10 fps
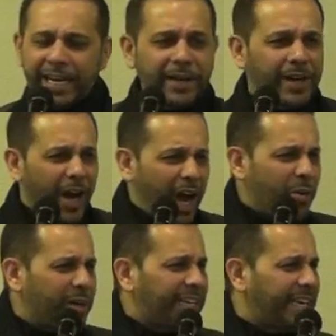I said,
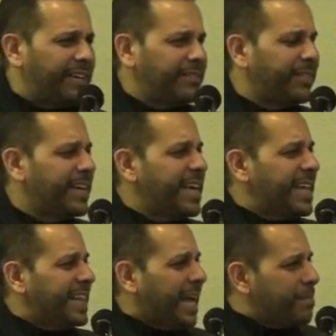and God would give
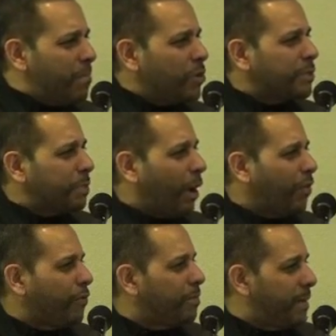that
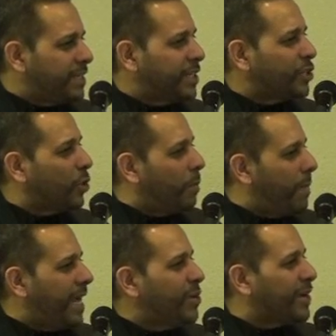most powerful
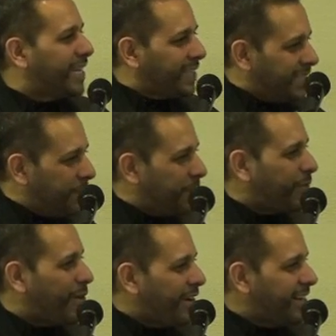message to a man who
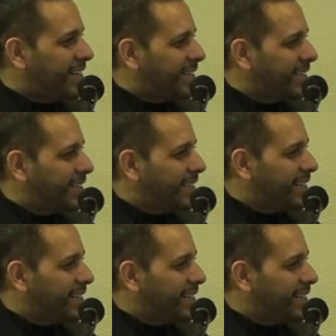killed before him?